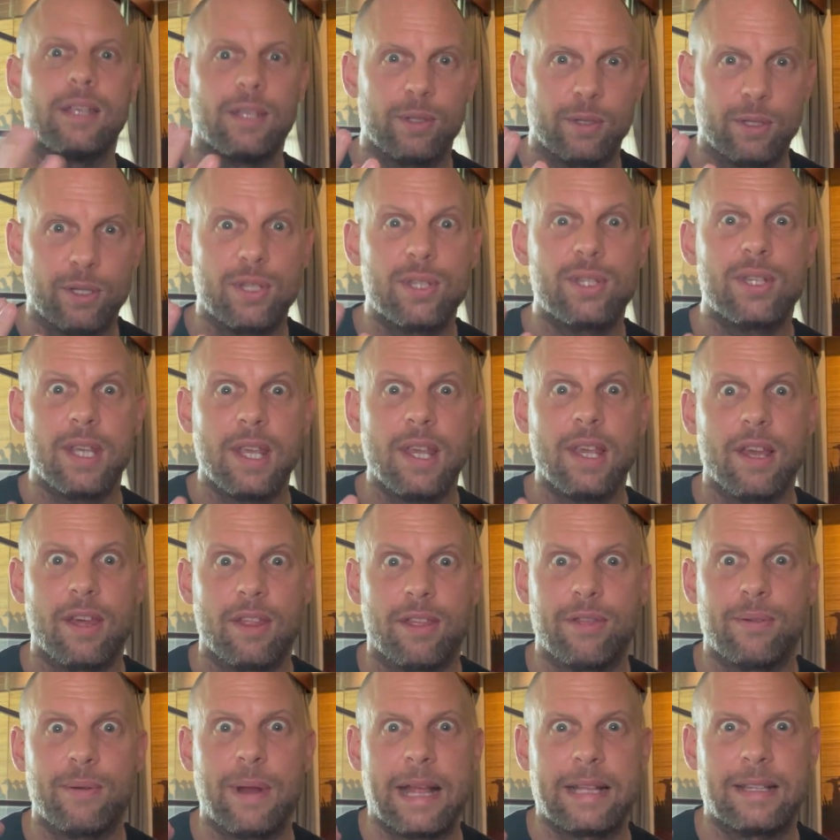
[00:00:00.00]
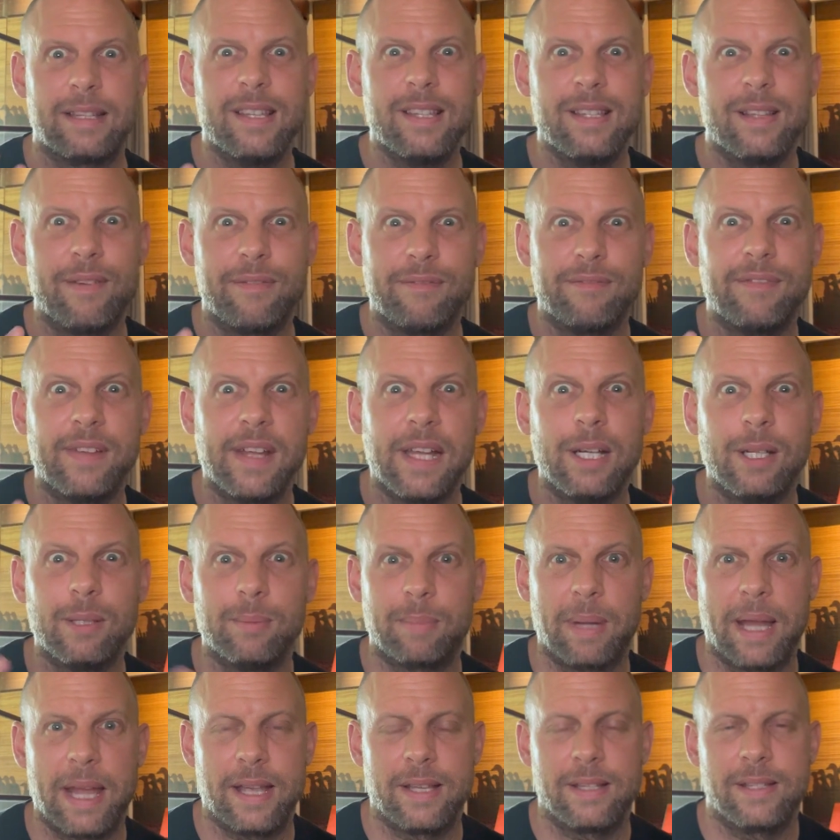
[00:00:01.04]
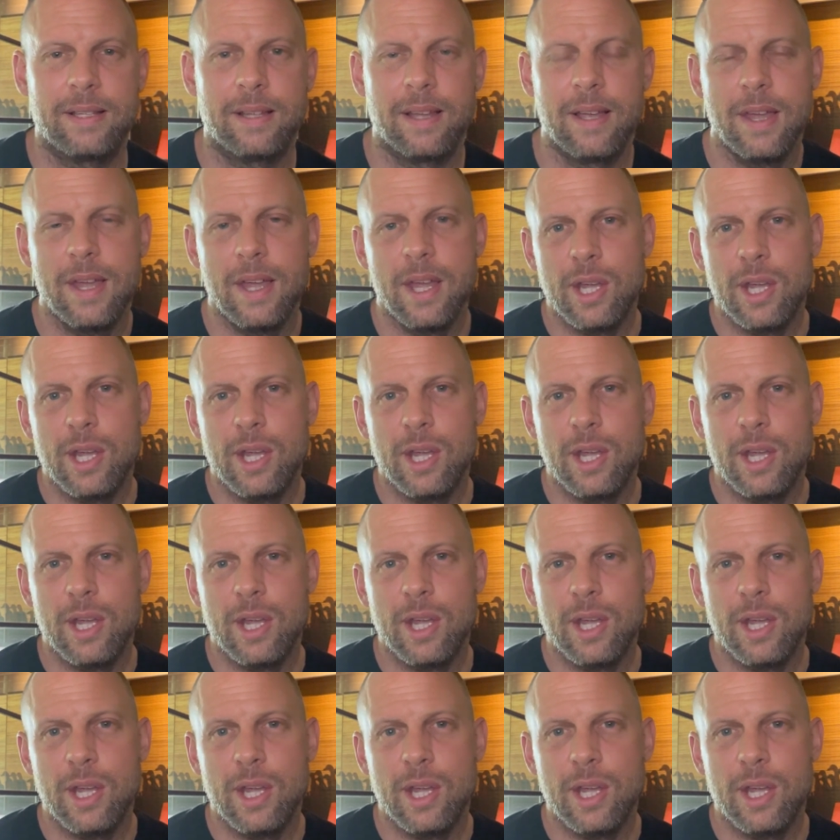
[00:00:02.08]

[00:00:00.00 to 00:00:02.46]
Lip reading: You're seeing a threat. This is the fear-based.